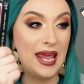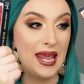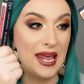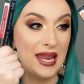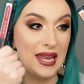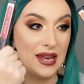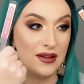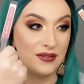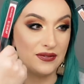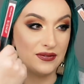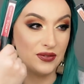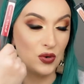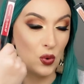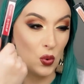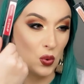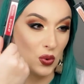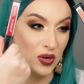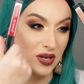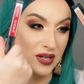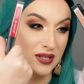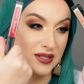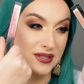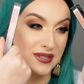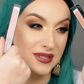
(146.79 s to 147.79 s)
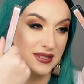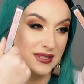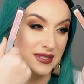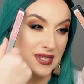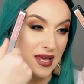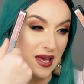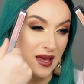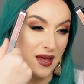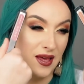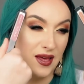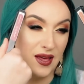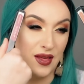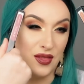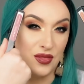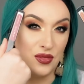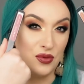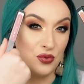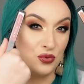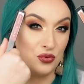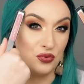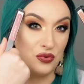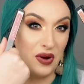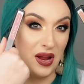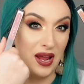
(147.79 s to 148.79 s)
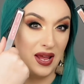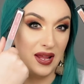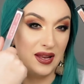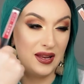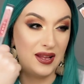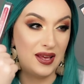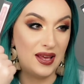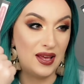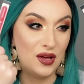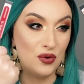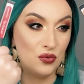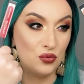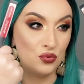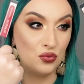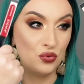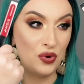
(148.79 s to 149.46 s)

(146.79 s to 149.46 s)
and of course the red.